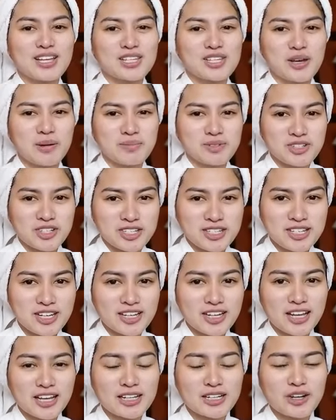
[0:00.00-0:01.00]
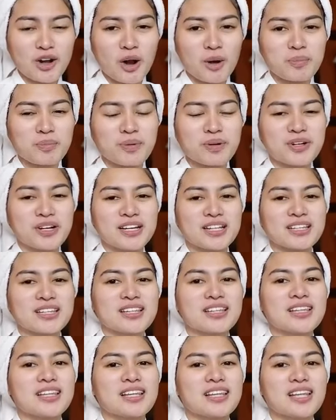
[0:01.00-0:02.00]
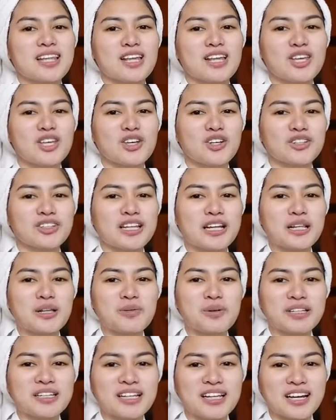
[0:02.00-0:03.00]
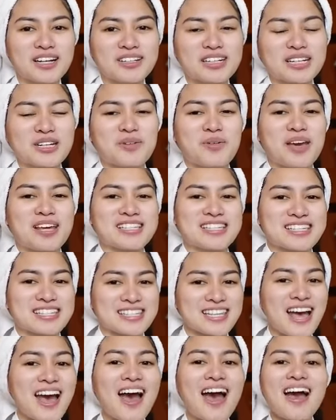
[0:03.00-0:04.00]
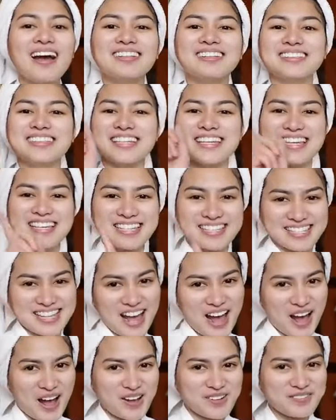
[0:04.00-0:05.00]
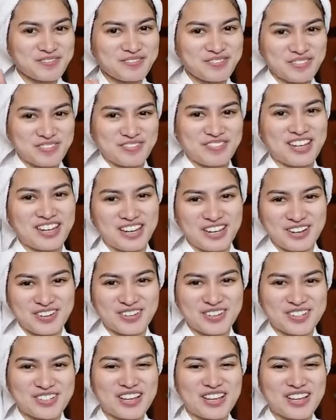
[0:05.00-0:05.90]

So I'm just gonna incorporate yung dalawa nilang request sa isang video.